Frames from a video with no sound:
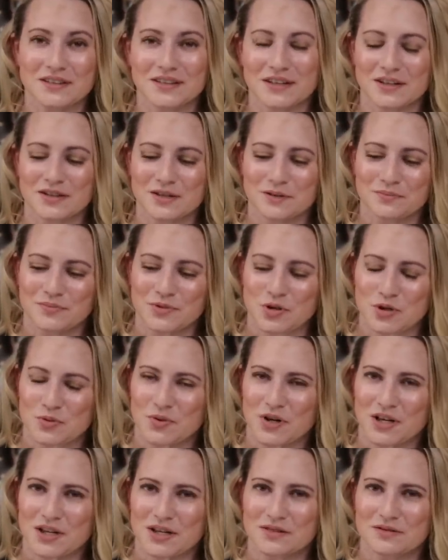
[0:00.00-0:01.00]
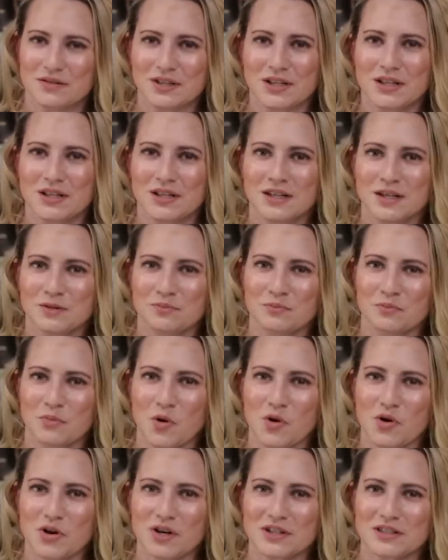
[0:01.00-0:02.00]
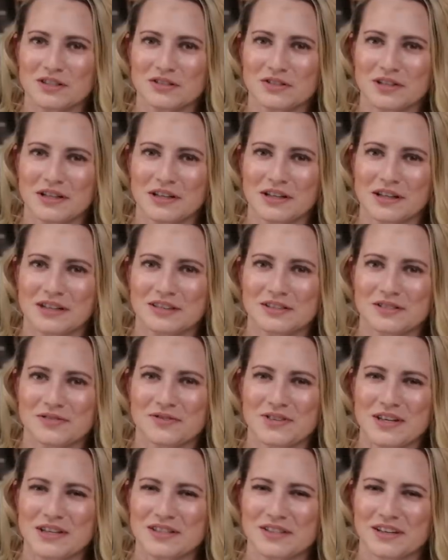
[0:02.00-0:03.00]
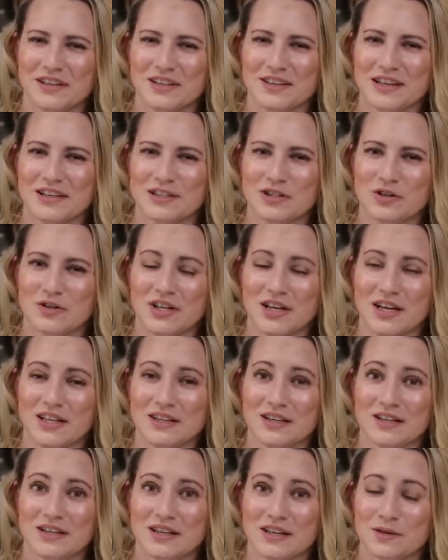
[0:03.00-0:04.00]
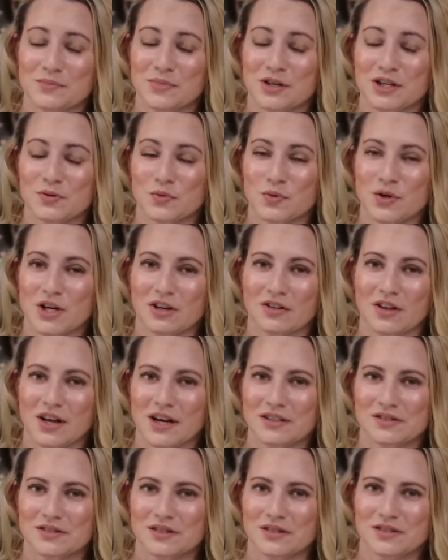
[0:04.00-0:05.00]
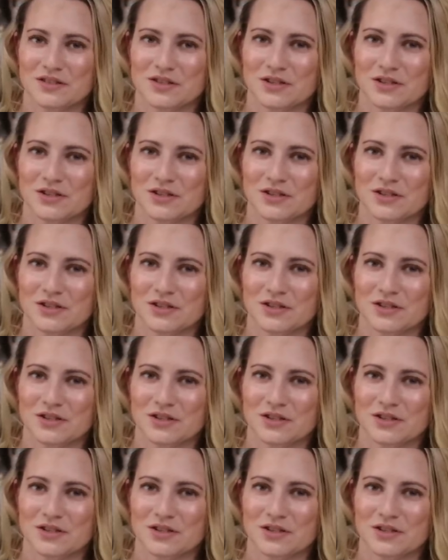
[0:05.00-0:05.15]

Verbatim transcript: And I think there's probably more things like that going on than anybody realizes.